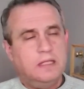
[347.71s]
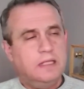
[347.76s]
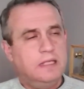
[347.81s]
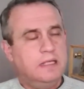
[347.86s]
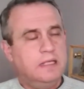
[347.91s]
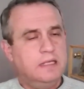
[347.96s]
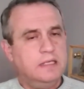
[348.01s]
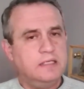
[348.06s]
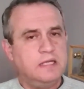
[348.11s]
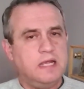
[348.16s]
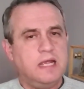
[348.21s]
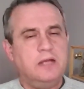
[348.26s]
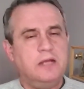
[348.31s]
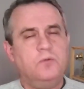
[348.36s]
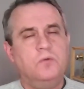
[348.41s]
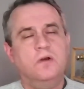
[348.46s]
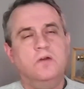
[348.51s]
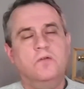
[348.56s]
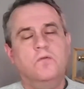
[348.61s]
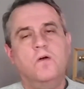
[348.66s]
Inge's
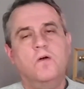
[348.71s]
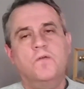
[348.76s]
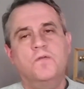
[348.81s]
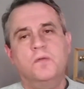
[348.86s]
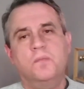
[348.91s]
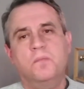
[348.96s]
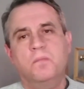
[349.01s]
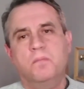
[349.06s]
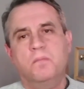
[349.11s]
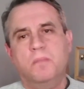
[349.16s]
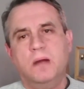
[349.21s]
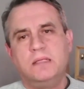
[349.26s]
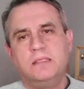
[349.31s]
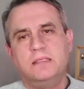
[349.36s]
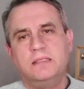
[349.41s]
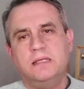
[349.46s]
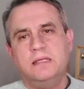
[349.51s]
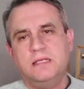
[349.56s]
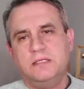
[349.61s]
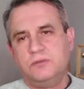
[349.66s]
head would have offered
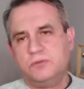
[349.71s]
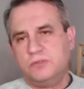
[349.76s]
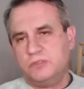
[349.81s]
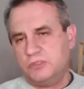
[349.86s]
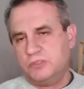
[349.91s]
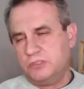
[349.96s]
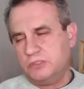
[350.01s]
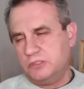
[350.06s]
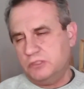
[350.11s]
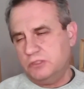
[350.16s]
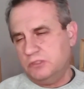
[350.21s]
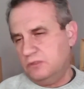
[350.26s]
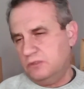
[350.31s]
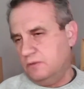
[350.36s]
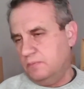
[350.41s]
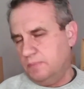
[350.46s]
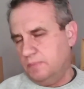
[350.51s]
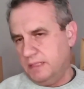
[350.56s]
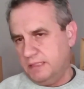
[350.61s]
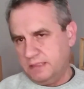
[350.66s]
much less resistance to
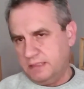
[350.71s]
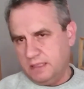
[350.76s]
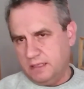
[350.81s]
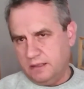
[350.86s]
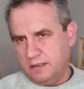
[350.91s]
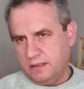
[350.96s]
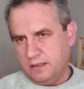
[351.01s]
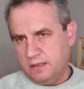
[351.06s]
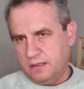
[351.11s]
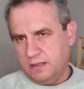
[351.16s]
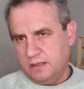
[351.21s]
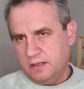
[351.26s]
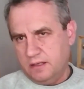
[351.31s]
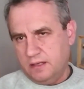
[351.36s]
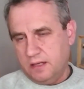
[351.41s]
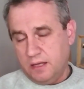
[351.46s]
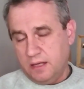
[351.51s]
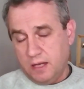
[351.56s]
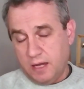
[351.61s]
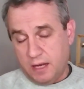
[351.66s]
the pig's head,
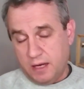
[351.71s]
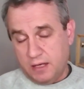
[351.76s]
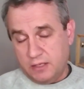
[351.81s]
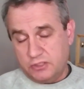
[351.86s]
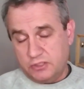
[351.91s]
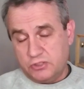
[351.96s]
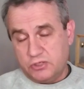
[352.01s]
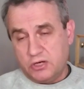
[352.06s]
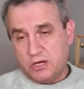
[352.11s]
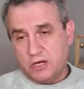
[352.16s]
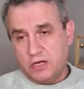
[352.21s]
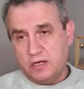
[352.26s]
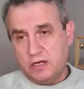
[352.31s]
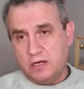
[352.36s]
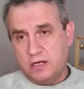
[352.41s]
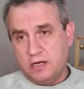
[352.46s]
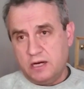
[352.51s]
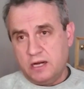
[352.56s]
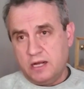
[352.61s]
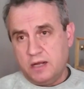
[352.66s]
and the strain
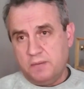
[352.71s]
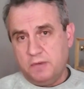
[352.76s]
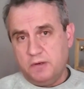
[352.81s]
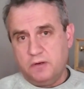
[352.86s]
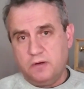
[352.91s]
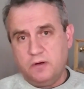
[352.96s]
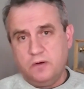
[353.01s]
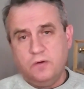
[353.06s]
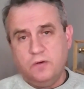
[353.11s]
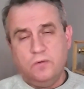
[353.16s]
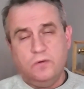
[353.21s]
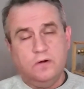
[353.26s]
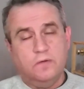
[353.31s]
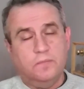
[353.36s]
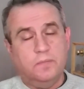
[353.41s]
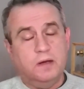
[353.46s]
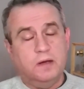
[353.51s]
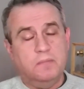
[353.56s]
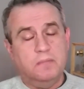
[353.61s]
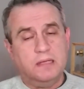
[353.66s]
on the hammer would
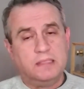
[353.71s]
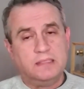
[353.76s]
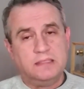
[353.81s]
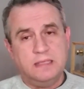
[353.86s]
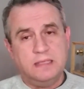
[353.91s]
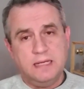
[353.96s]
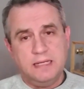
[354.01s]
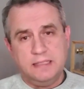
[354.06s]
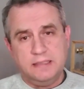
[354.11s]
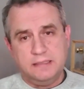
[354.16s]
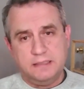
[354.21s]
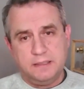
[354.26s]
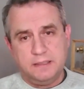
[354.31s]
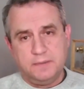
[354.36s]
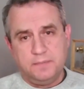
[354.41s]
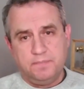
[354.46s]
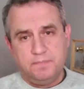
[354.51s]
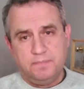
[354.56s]
have been much less.